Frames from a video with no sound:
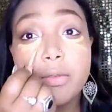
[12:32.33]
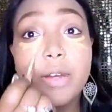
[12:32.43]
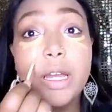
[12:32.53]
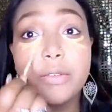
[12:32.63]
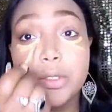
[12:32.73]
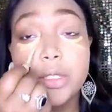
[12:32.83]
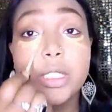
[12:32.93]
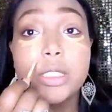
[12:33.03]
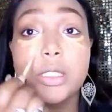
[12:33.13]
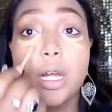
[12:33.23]
or
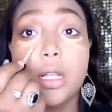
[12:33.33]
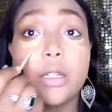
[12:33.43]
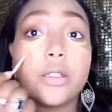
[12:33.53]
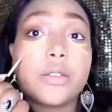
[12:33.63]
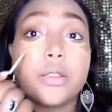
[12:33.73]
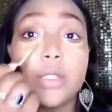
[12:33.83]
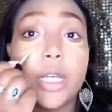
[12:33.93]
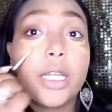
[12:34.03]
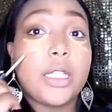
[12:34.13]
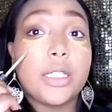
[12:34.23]
$6.
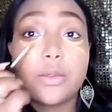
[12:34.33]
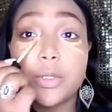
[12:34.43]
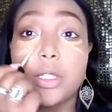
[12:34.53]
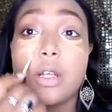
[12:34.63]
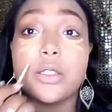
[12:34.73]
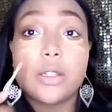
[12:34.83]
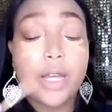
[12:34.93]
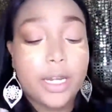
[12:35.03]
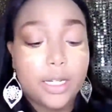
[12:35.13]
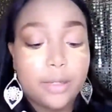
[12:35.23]
And this was also
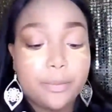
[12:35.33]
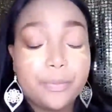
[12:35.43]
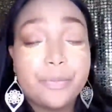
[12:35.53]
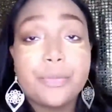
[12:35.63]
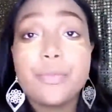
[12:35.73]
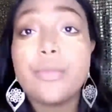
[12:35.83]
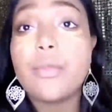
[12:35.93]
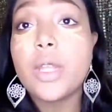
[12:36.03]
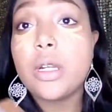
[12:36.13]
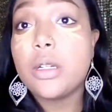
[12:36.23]
at
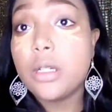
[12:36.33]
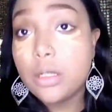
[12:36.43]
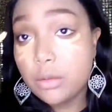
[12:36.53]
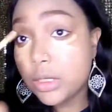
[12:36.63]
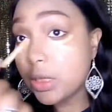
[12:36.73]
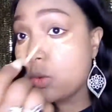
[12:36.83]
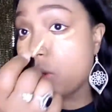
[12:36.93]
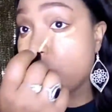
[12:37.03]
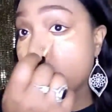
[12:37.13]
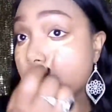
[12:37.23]
what's it
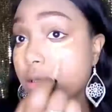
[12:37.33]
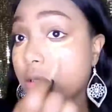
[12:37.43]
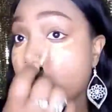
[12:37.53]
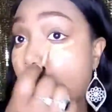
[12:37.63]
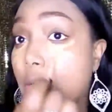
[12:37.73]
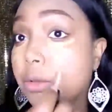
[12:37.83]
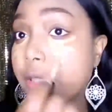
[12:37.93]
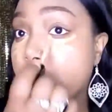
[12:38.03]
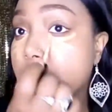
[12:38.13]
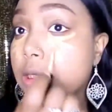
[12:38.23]
called?
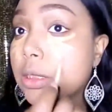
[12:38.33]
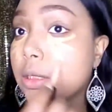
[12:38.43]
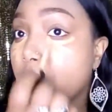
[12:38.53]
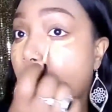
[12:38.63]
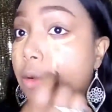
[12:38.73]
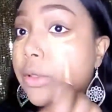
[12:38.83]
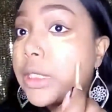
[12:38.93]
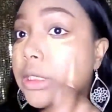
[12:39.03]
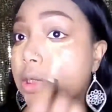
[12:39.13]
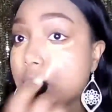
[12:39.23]
Walgreens
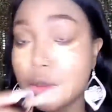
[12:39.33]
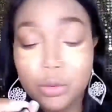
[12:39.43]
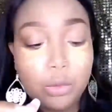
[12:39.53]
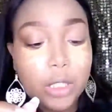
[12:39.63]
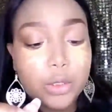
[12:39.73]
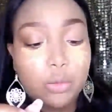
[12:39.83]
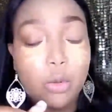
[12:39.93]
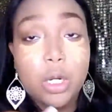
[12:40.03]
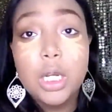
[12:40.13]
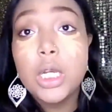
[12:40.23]

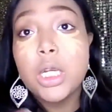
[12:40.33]
drugstore,